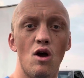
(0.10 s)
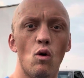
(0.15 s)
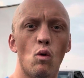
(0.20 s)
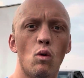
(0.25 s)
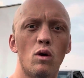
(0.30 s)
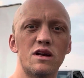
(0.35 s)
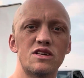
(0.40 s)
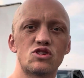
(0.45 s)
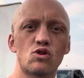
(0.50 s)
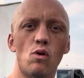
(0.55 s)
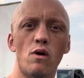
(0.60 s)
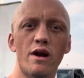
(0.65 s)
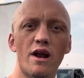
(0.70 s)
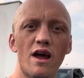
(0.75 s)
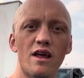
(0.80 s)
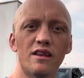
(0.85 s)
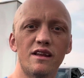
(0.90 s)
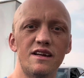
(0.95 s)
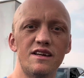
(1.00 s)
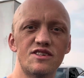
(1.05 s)
What is going
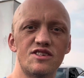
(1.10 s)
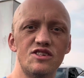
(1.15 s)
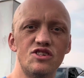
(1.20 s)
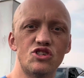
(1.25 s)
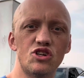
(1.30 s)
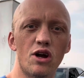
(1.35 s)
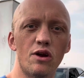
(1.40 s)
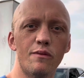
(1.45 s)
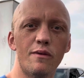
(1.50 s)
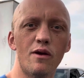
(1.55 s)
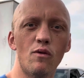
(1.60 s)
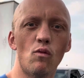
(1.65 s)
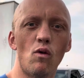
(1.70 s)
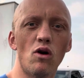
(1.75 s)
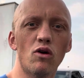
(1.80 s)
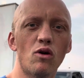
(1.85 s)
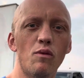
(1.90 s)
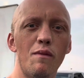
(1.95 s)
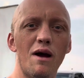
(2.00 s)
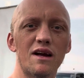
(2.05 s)
on, ladies and gentlemen?
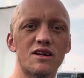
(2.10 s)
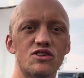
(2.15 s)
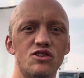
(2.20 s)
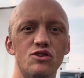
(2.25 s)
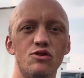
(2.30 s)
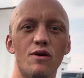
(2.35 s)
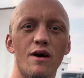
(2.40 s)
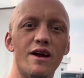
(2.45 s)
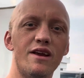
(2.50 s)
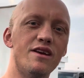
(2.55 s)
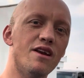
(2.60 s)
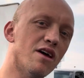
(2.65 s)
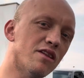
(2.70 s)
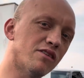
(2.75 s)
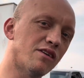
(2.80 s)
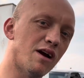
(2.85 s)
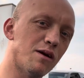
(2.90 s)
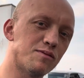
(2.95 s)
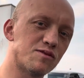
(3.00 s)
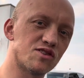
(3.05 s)
Welcome back to
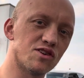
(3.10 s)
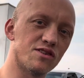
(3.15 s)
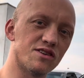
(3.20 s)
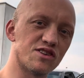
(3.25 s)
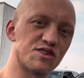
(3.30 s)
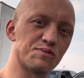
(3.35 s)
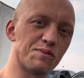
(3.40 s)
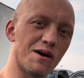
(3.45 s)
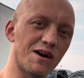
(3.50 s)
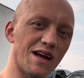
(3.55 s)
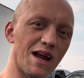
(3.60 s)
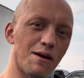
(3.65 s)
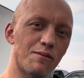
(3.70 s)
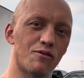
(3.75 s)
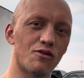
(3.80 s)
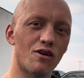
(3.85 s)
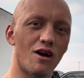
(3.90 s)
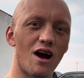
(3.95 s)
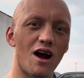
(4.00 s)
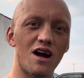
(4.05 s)
another episode of Spark Gap
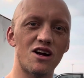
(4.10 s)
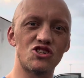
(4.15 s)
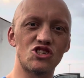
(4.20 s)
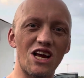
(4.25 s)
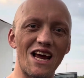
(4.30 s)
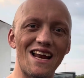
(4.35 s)
Garage.